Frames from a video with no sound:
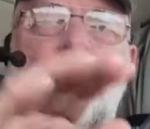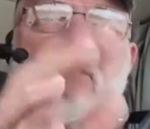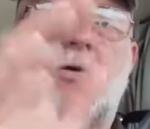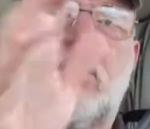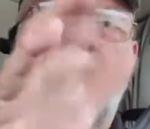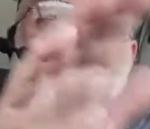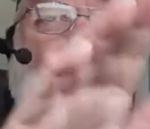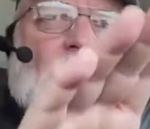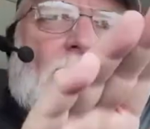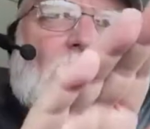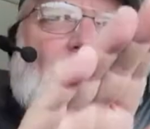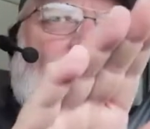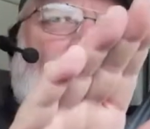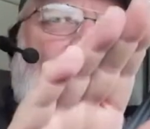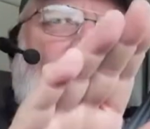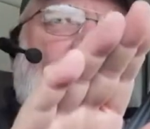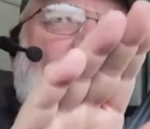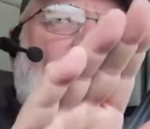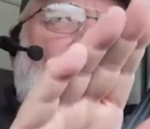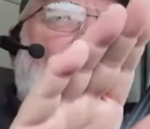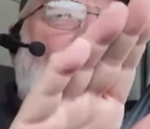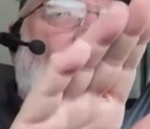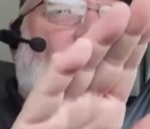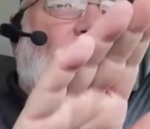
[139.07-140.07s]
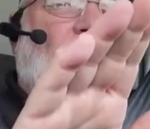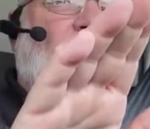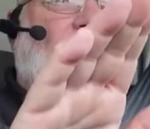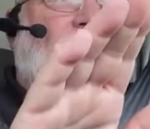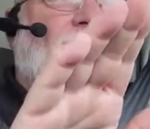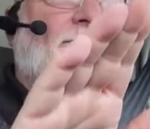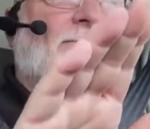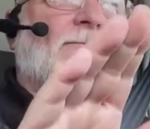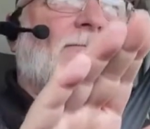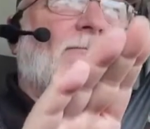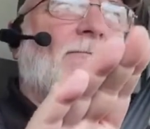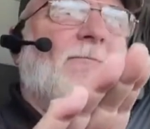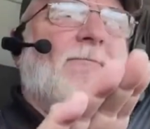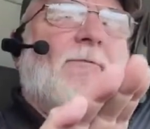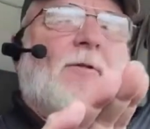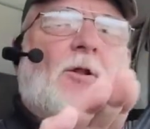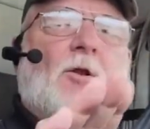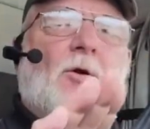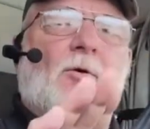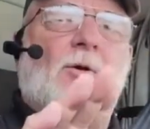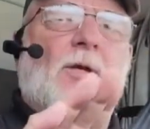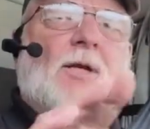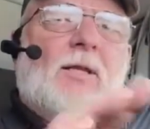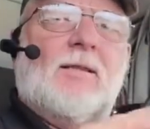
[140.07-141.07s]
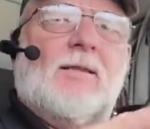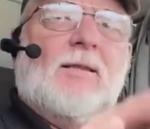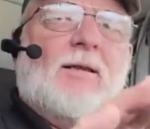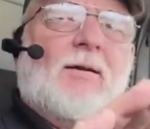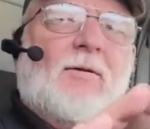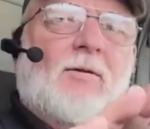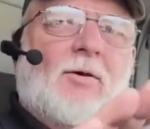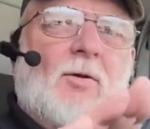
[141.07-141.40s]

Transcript: You want to kind of float it there.